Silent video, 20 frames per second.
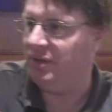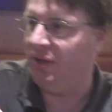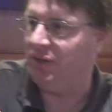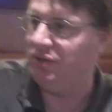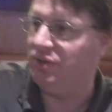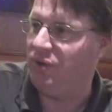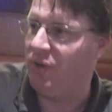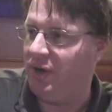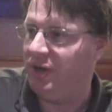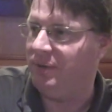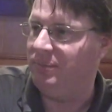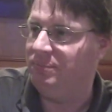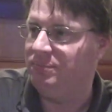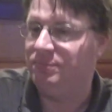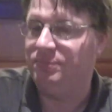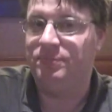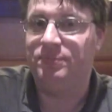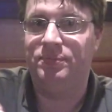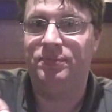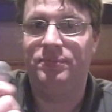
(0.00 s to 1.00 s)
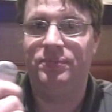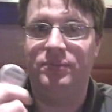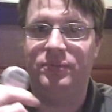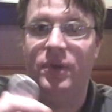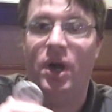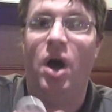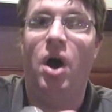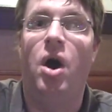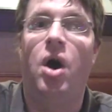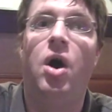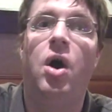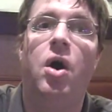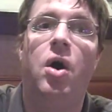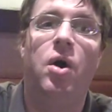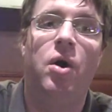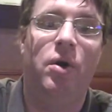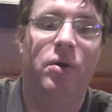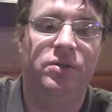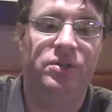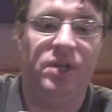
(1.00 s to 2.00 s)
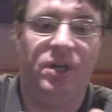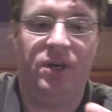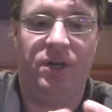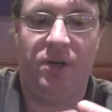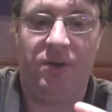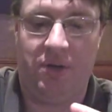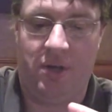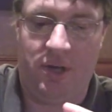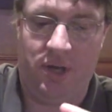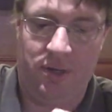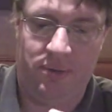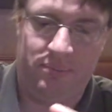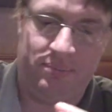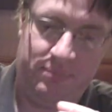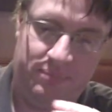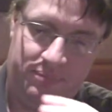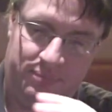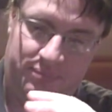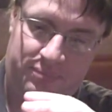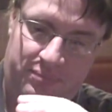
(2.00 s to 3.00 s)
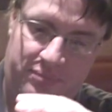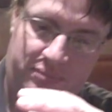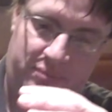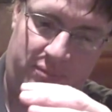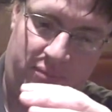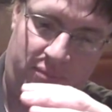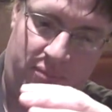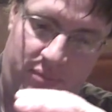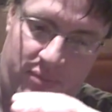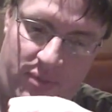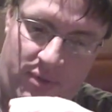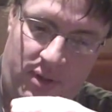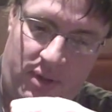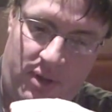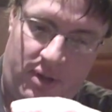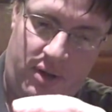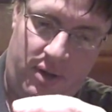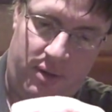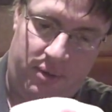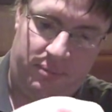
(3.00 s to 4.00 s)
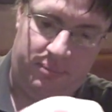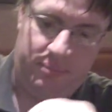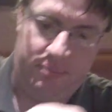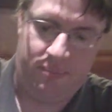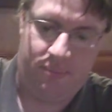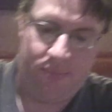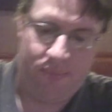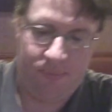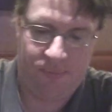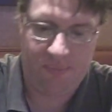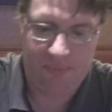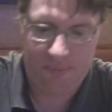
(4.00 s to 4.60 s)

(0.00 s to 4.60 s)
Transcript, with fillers: story. No, we'll say that that's Saturday. Sorry, okay. Because the stories are what makes a story.